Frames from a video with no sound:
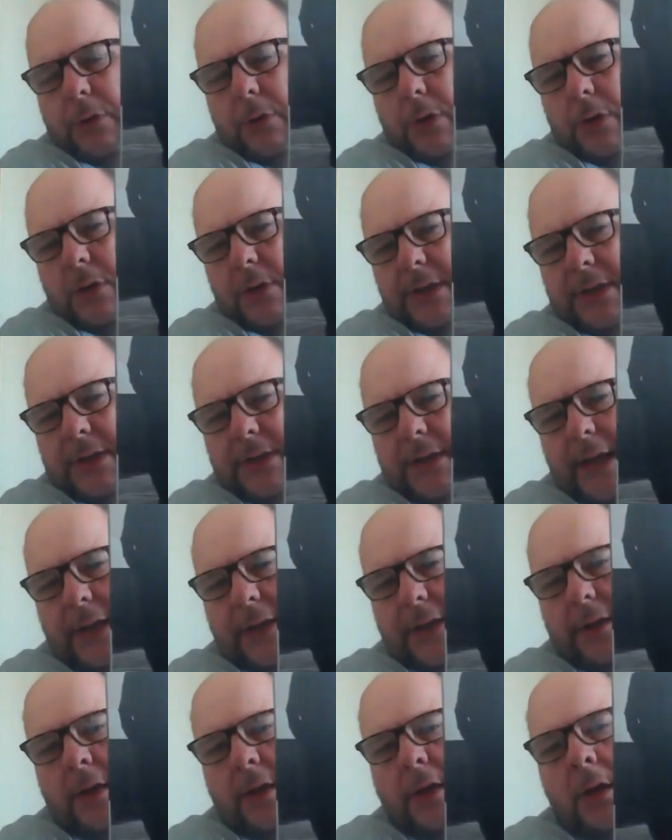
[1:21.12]
lot he
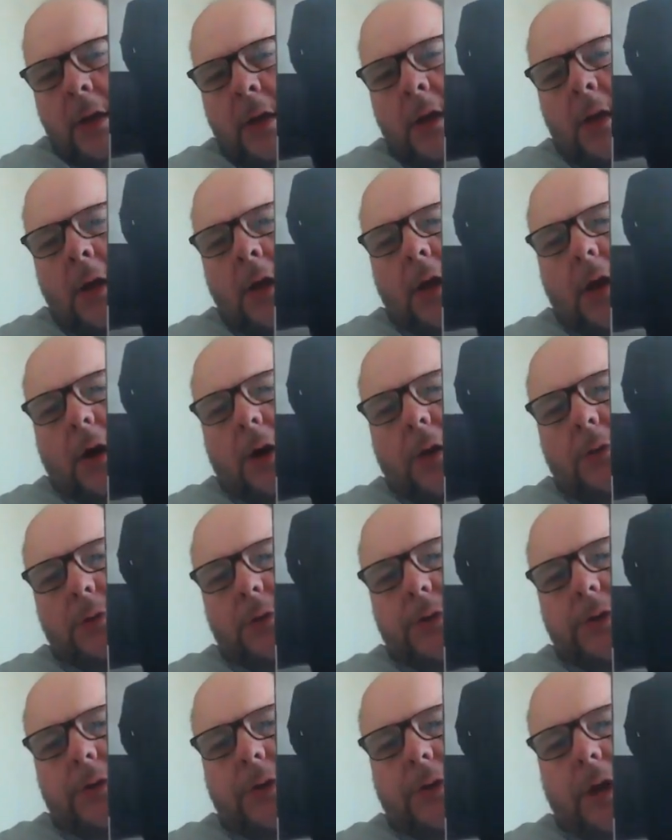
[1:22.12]
said. I
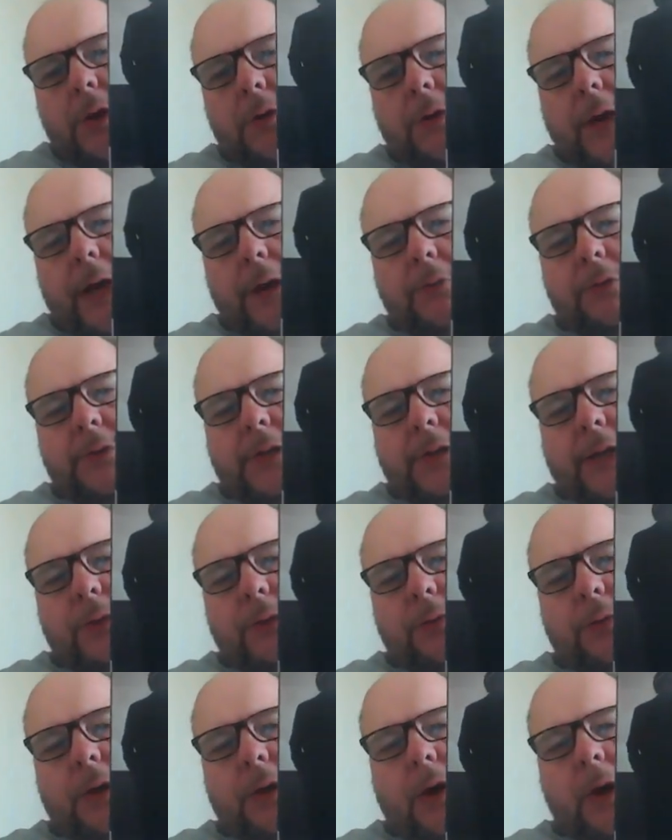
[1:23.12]
also know that was
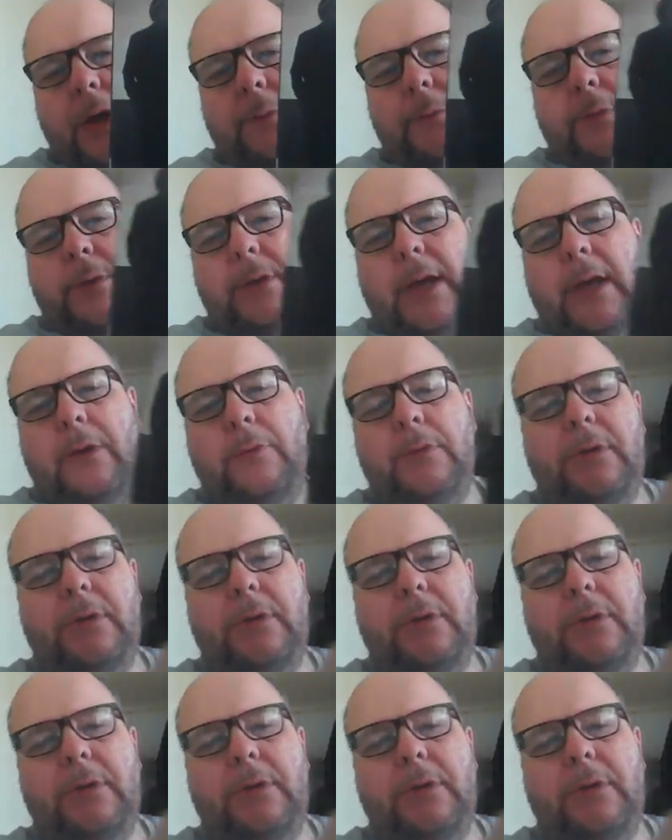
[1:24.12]
Neil Diamond. That was,